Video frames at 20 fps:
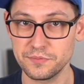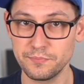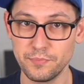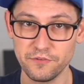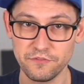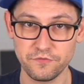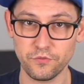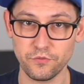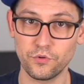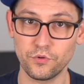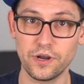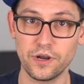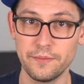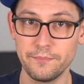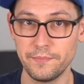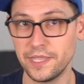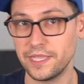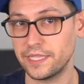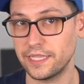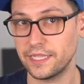before I'm
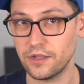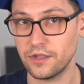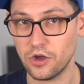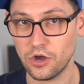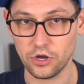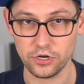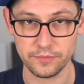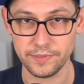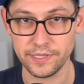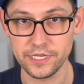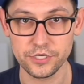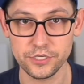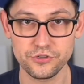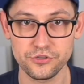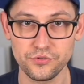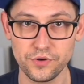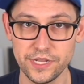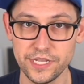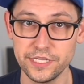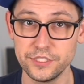making automated
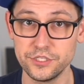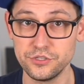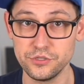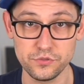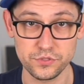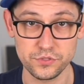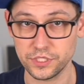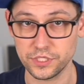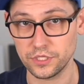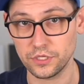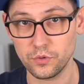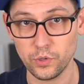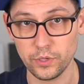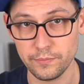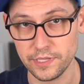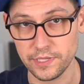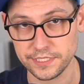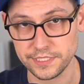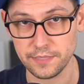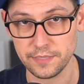trades using the
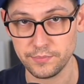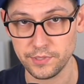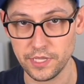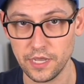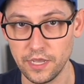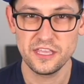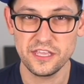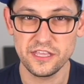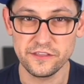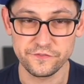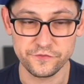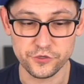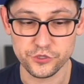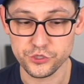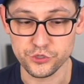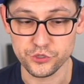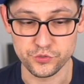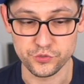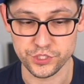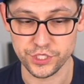Coinbase A P I. If you're
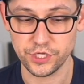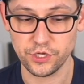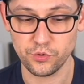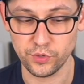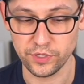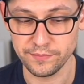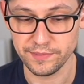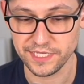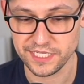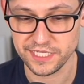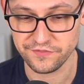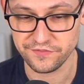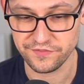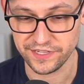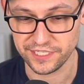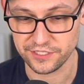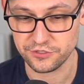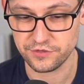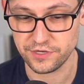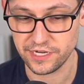using Coinbase
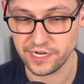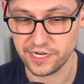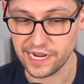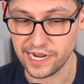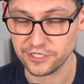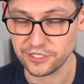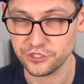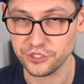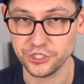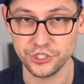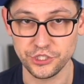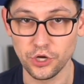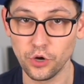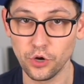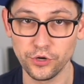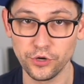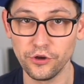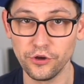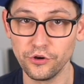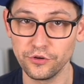Advanced Trade, I actually don't
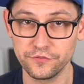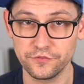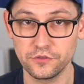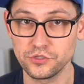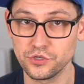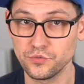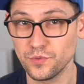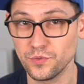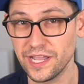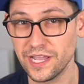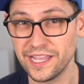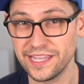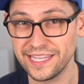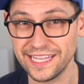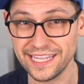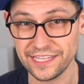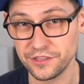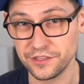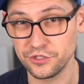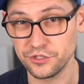know if there's a way
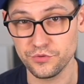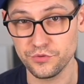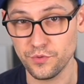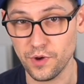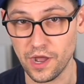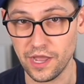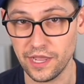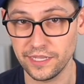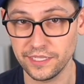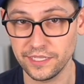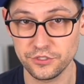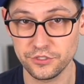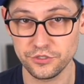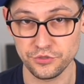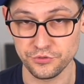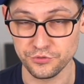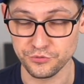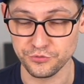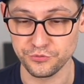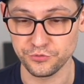in the U I
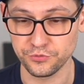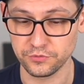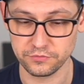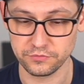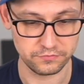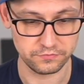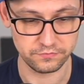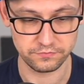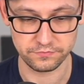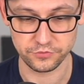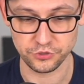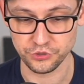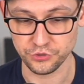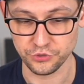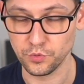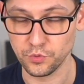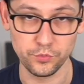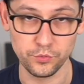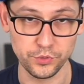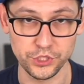to do
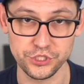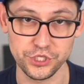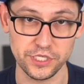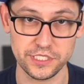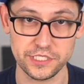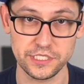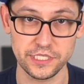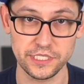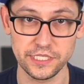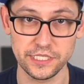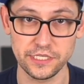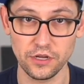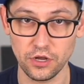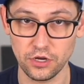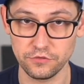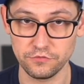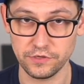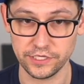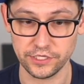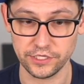what we just did on
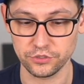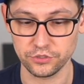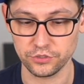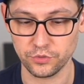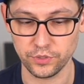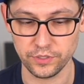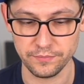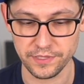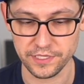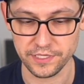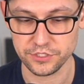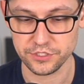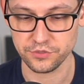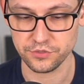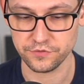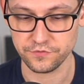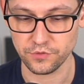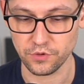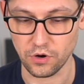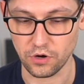regular Coinbase. So
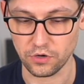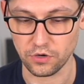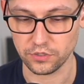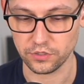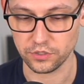if you are on